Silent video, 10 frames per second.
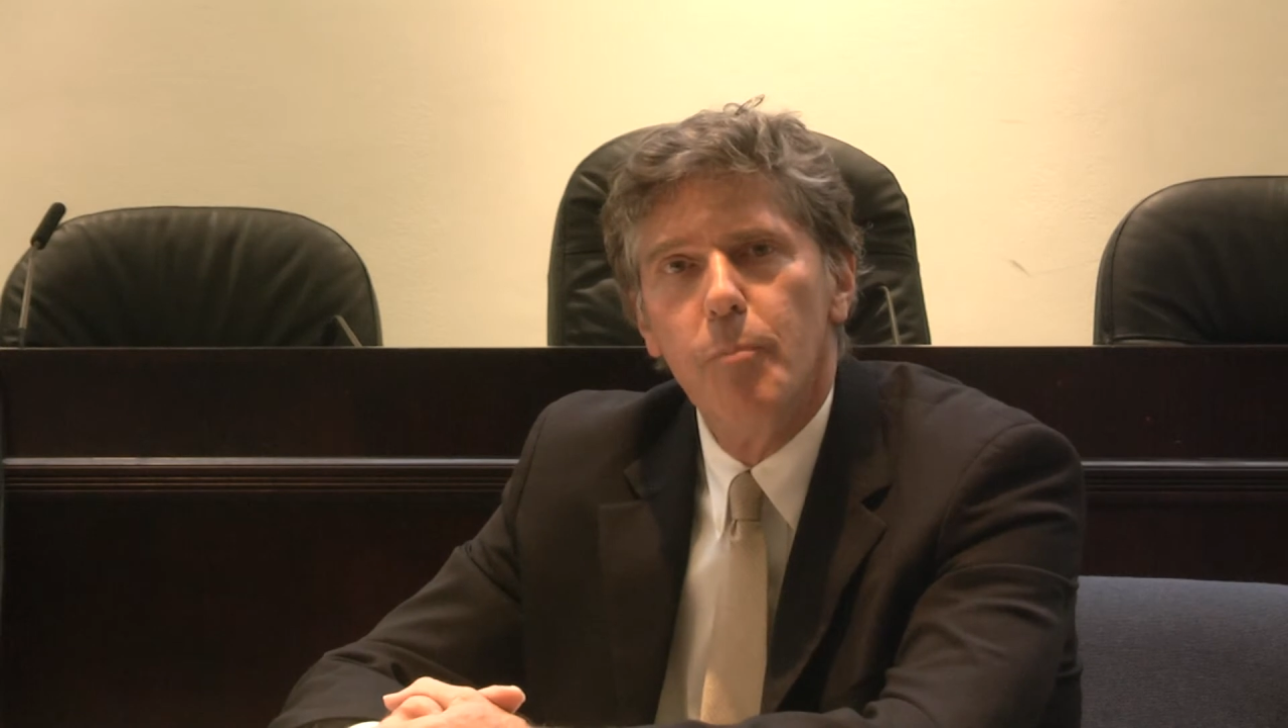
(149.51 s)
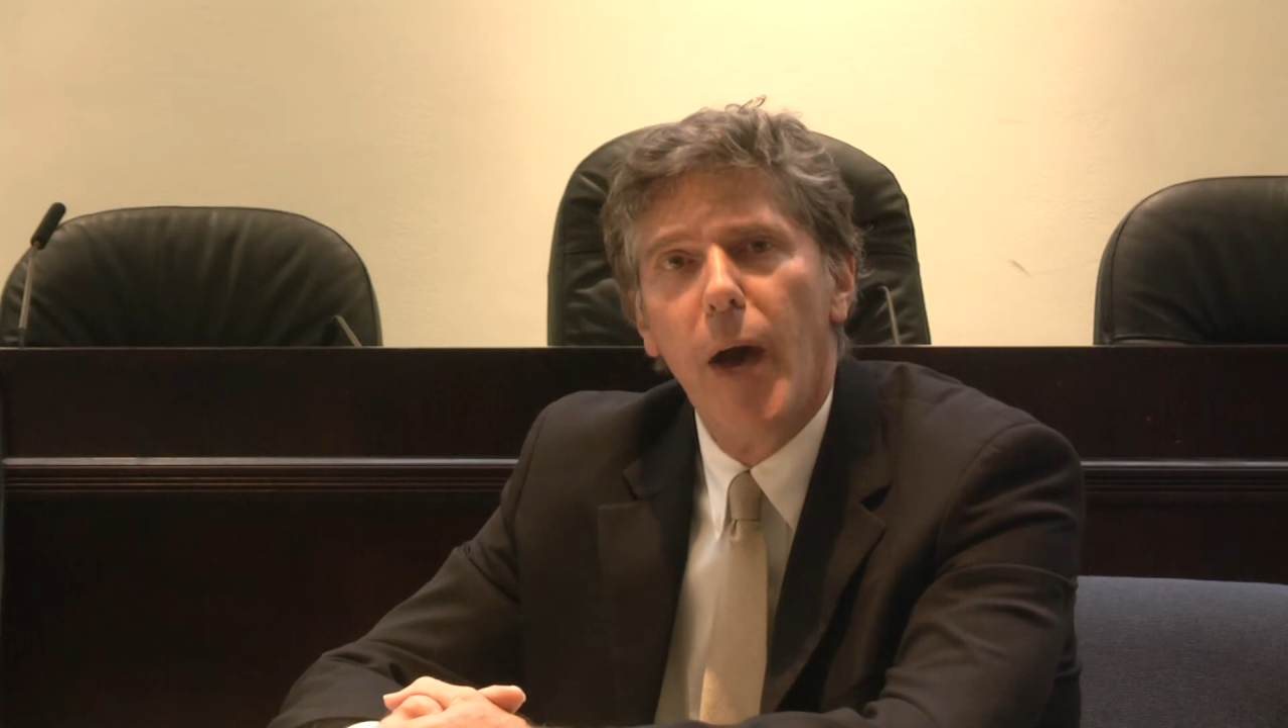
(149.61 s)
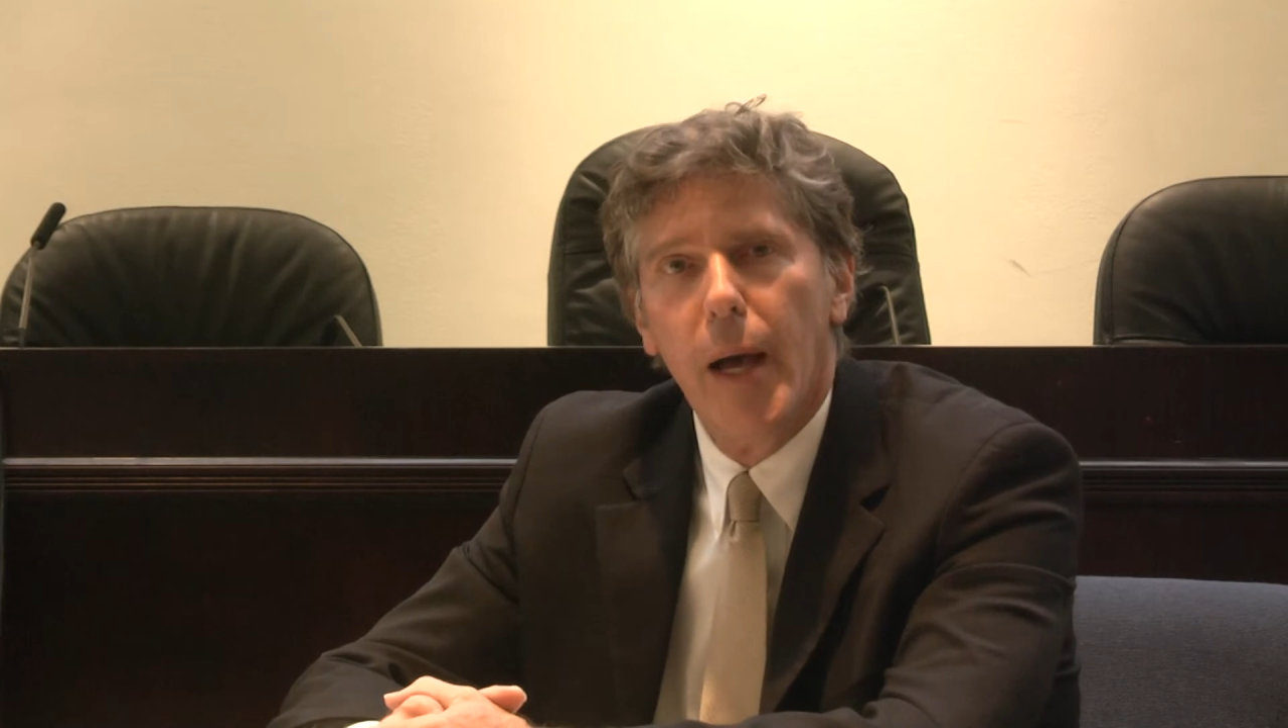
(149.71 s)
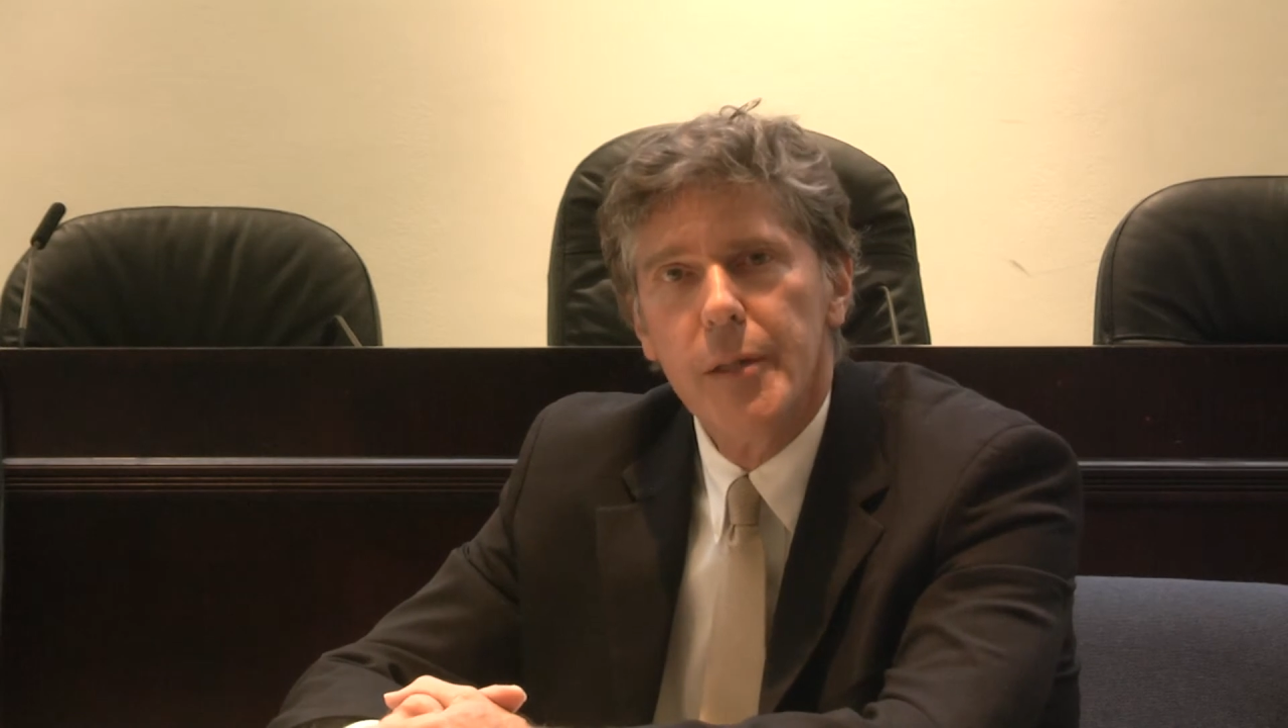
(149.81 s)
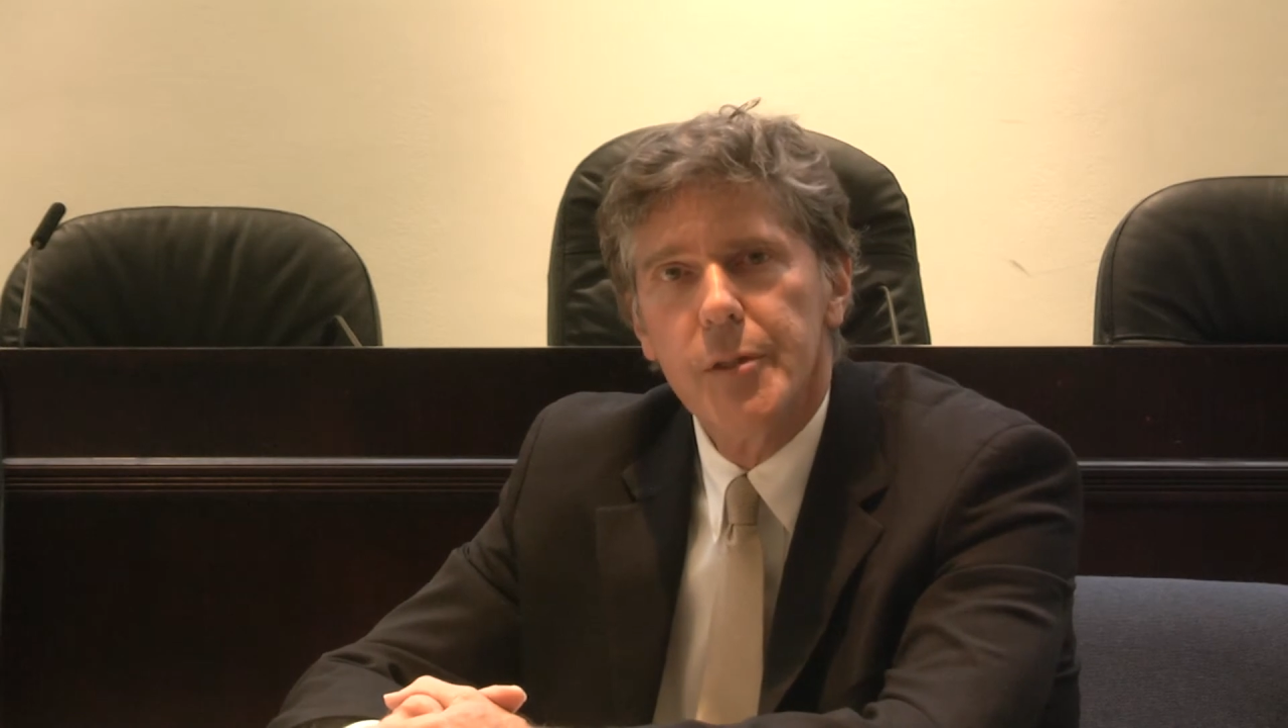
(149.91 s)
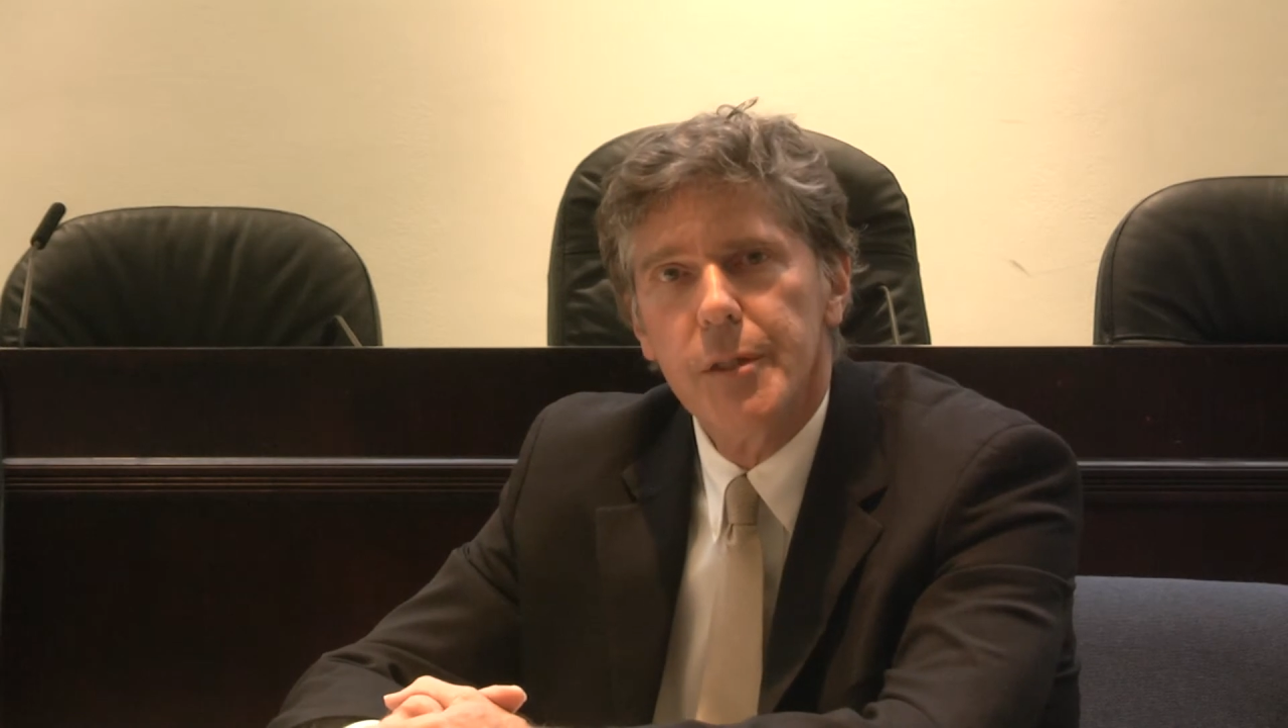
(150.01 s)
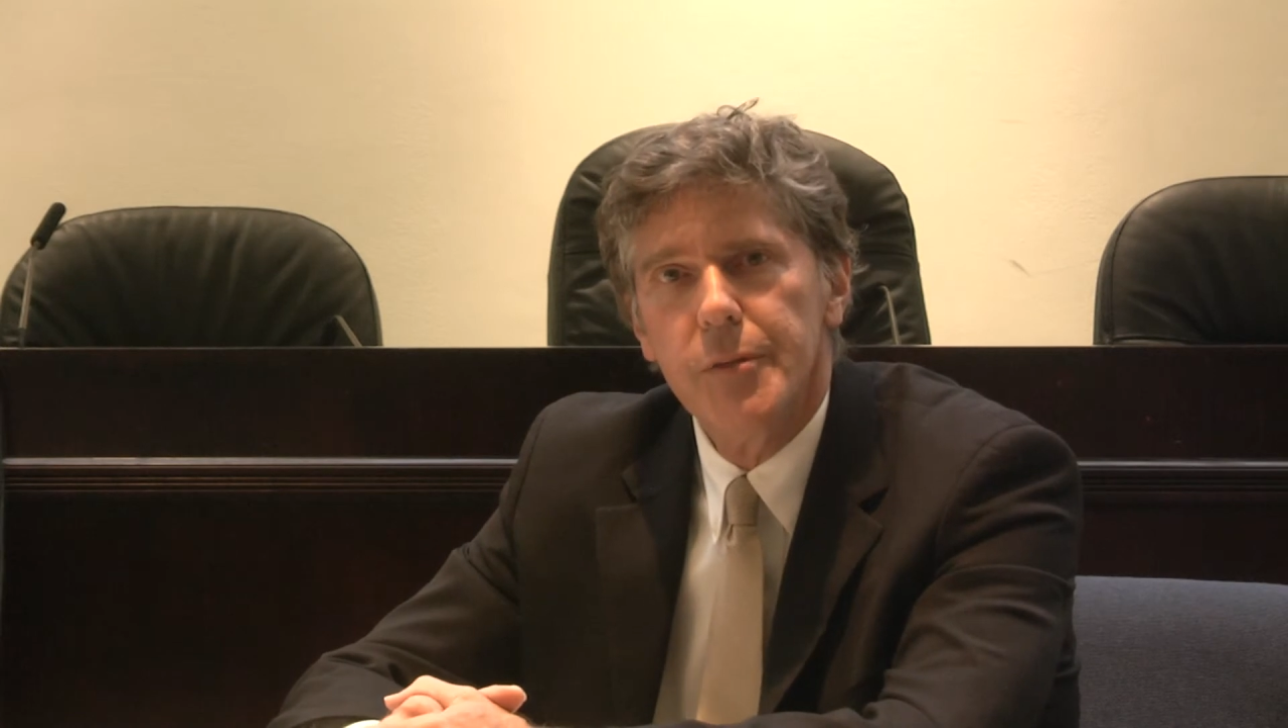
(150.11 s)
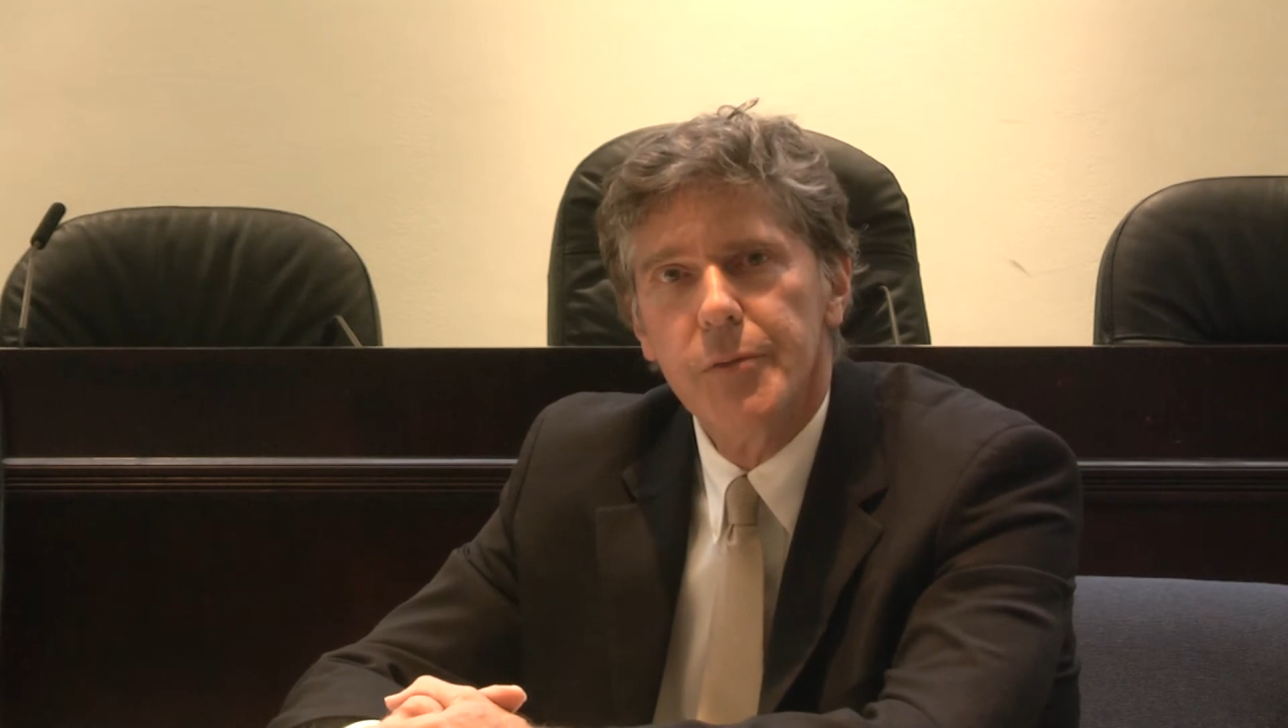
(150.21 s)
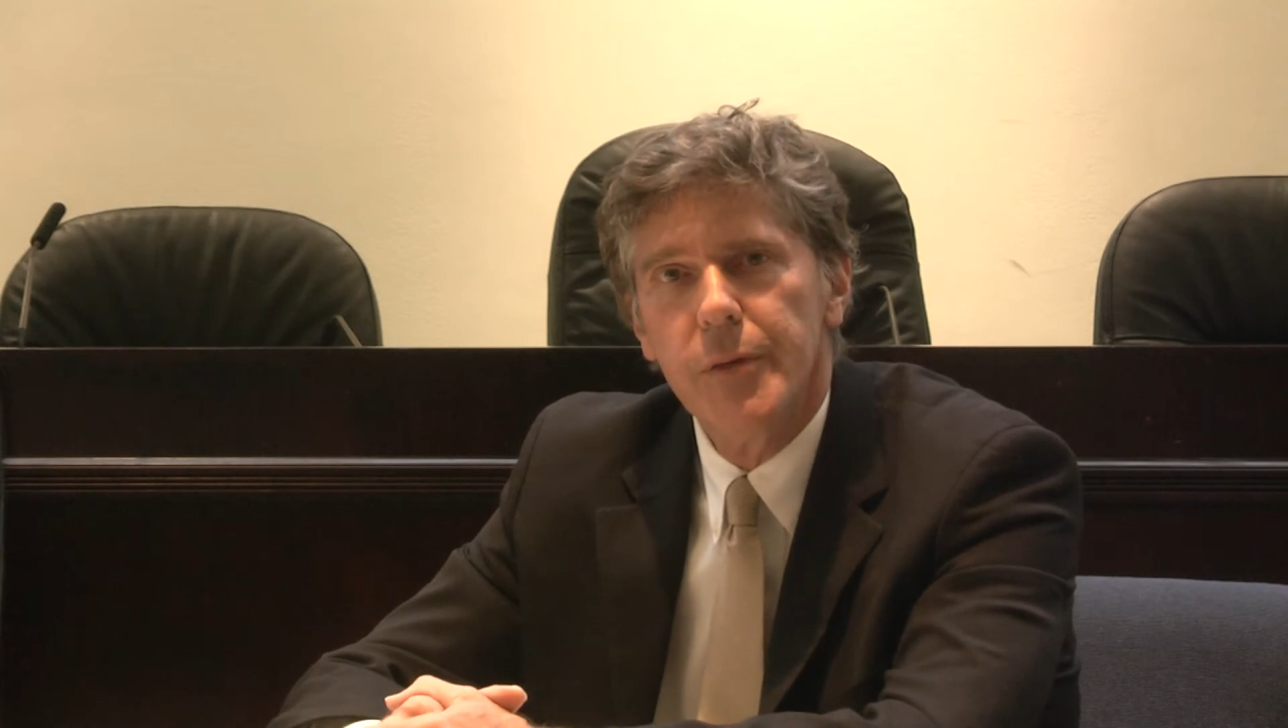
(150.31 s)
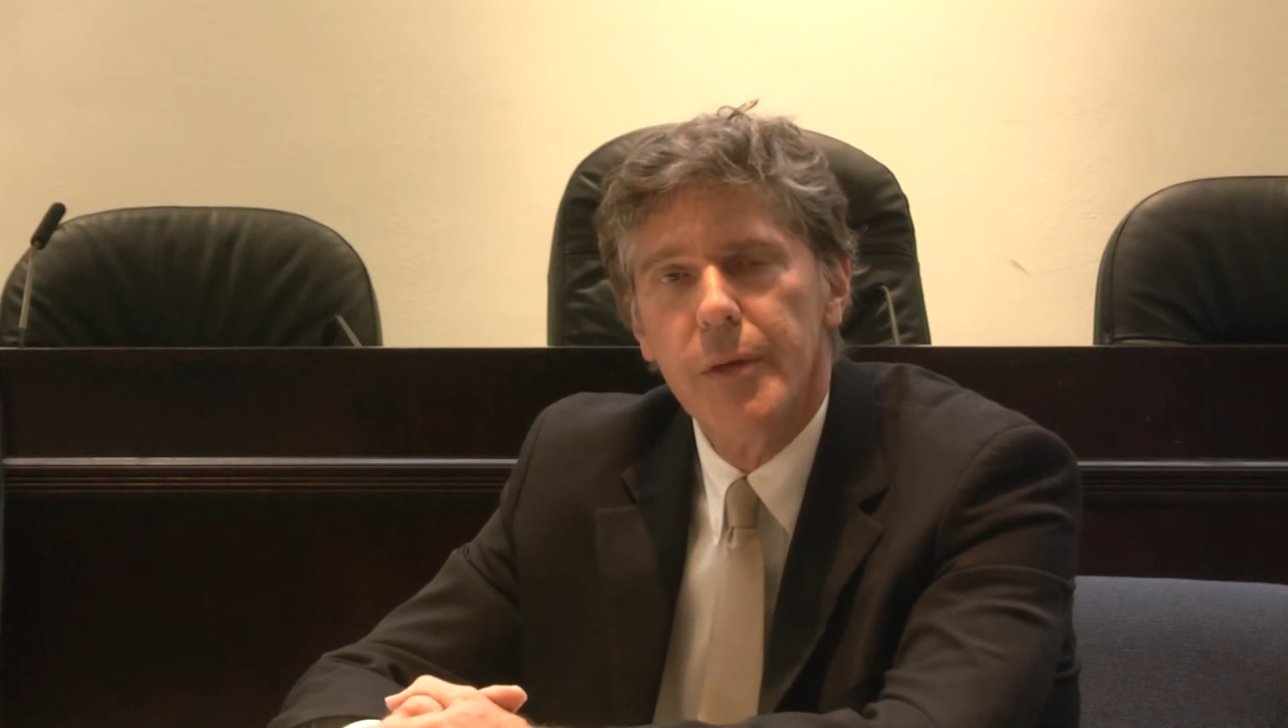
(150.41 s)

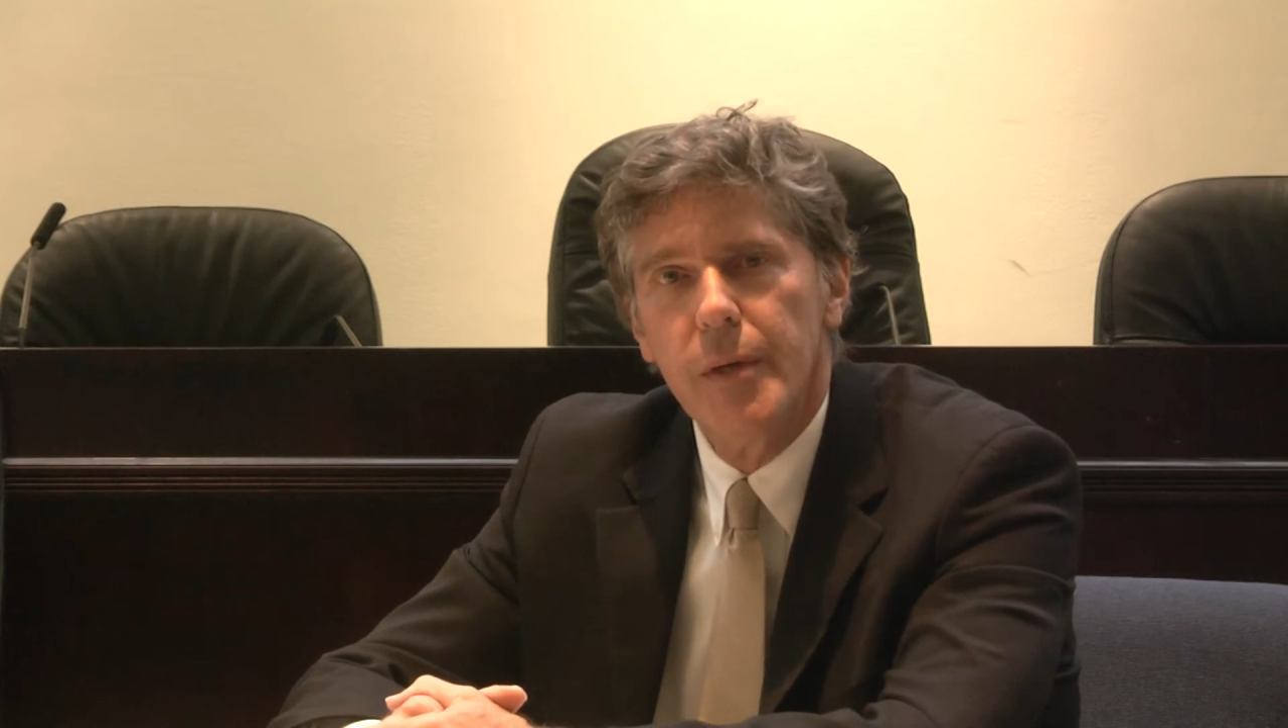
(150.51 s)
positive